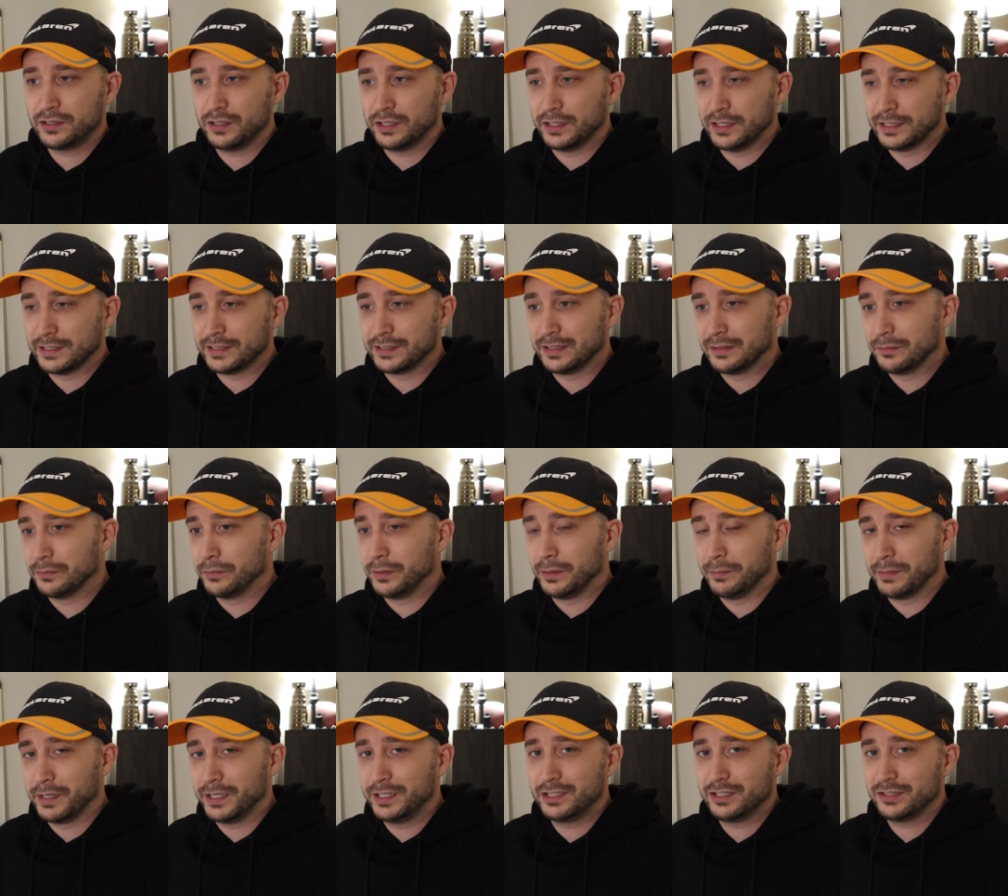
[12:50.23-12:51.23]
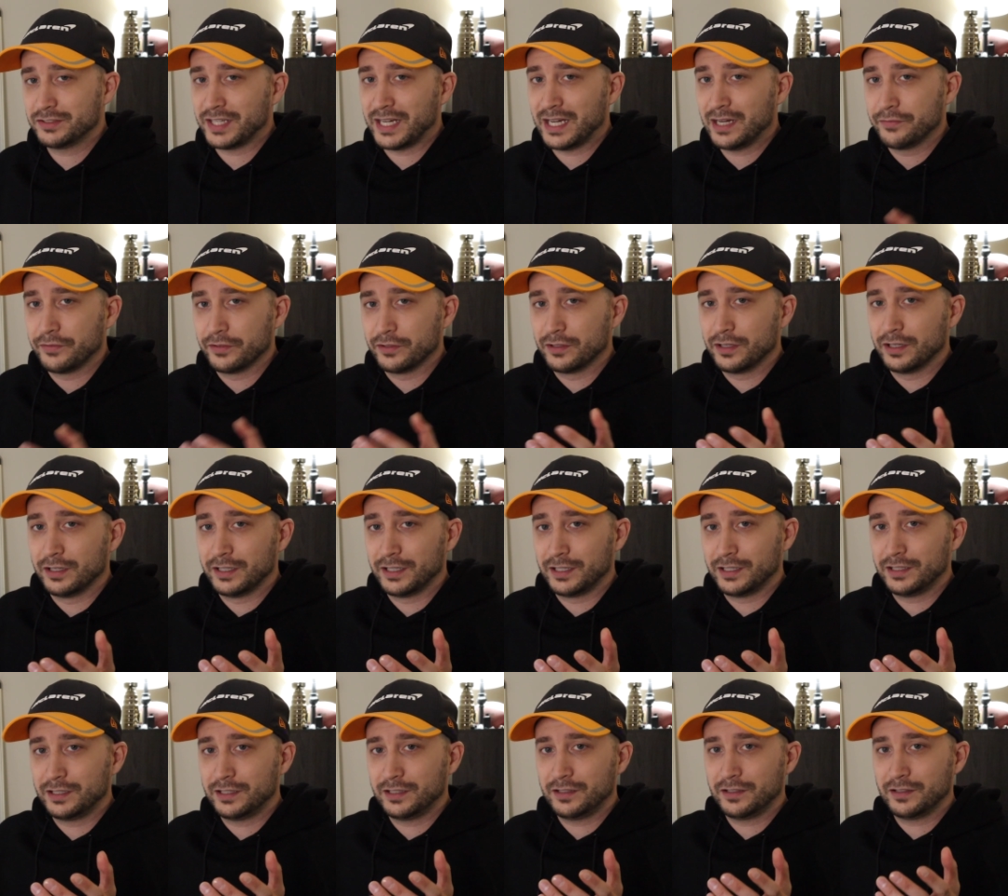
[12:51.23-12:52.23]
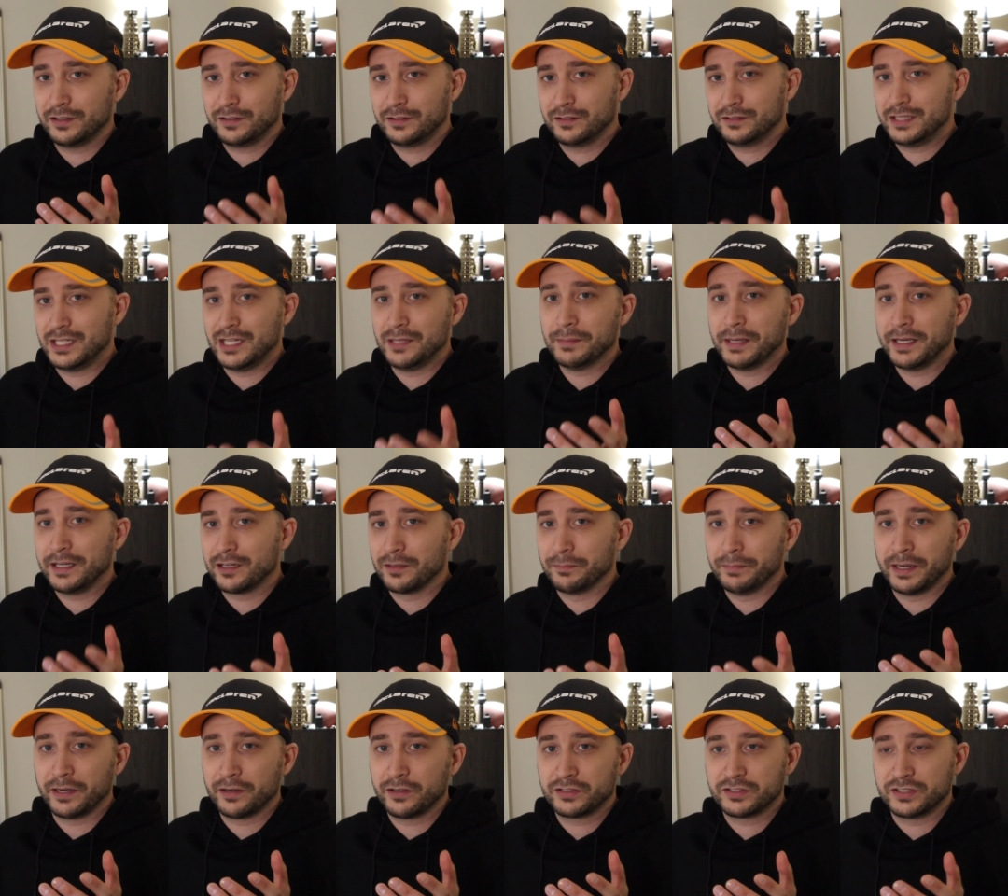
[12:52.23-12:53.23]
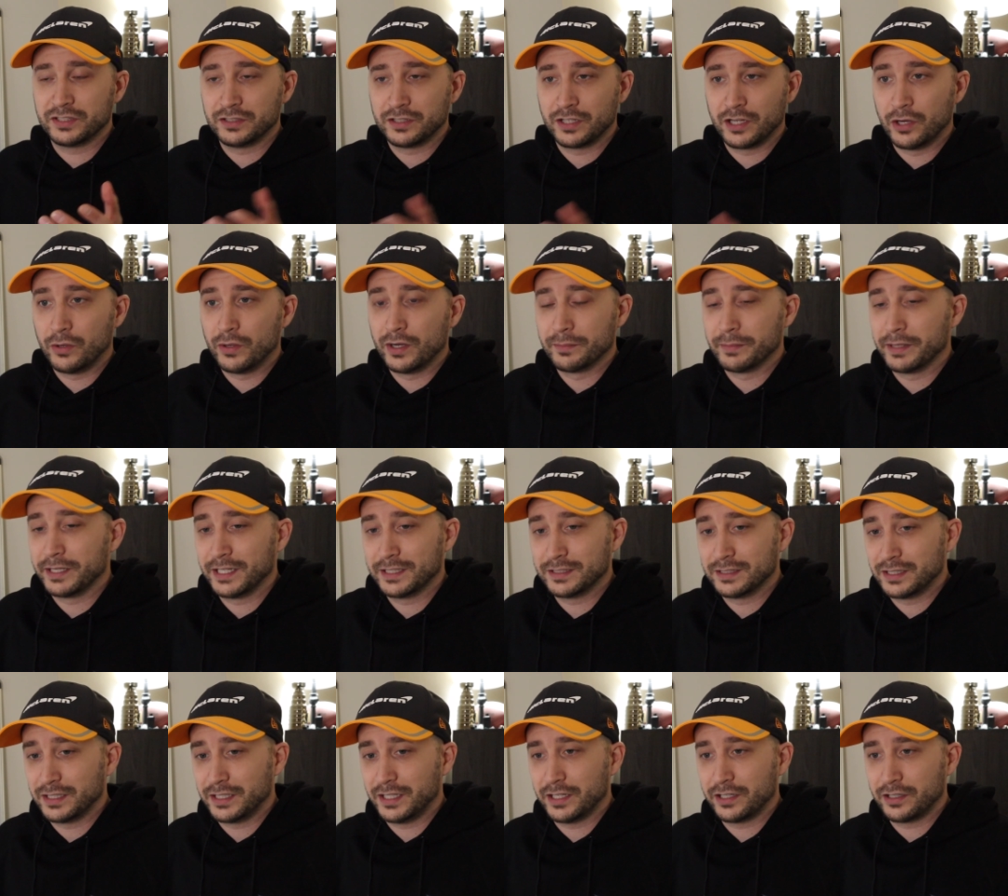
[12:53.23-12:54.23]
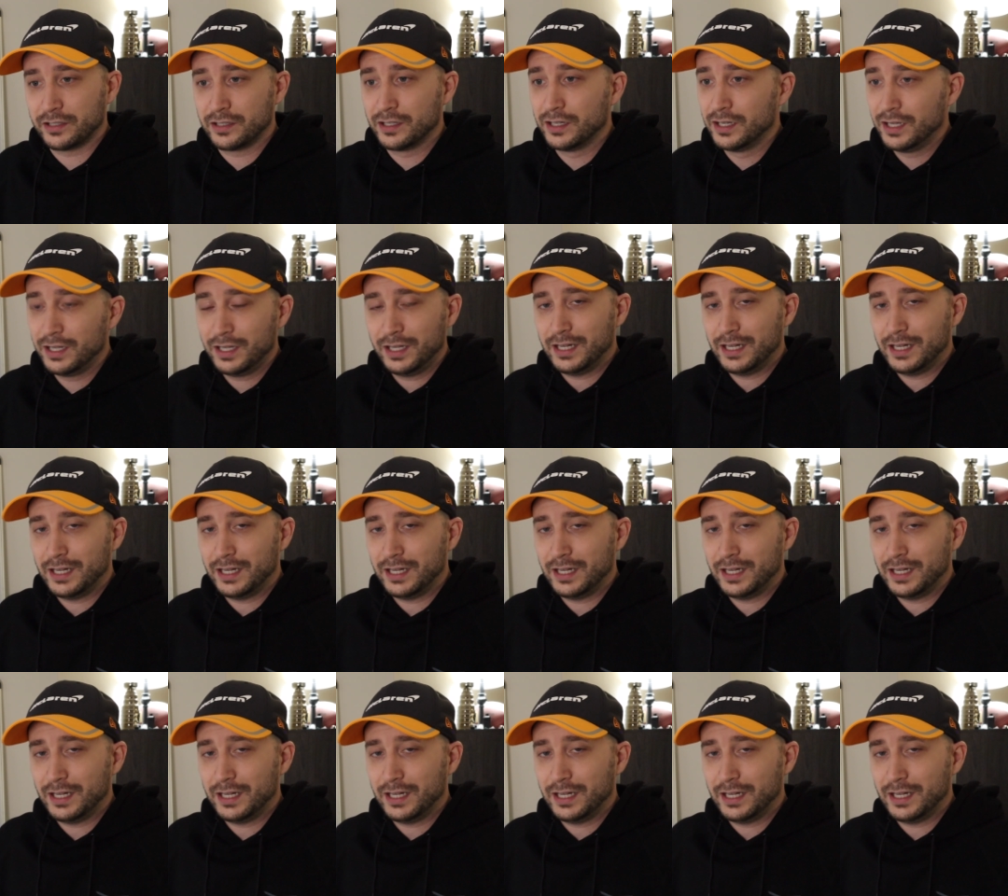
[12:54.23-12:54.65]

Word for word: And we might just have a, a teammate comparison to Gollum at the end of the year.